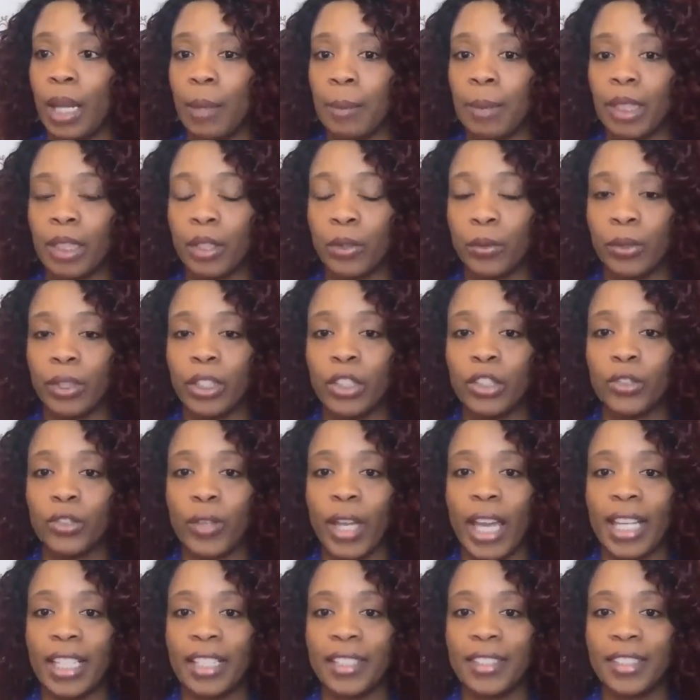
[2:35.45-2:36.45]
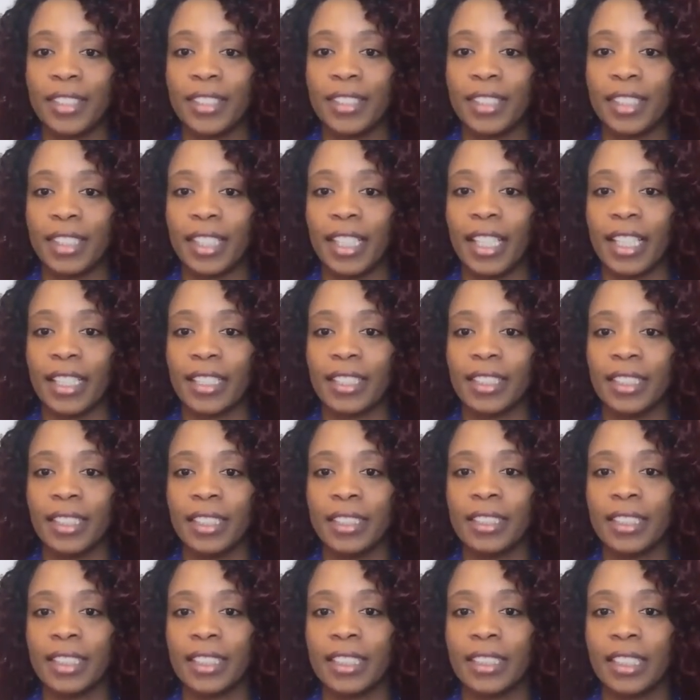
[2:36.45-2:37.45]
I'm a career strategist and
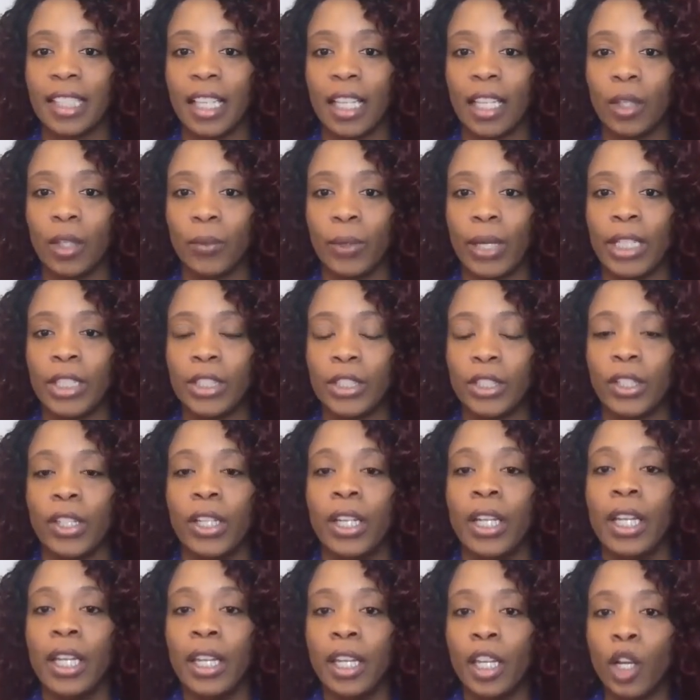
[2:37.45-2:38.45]
excellence accelerator,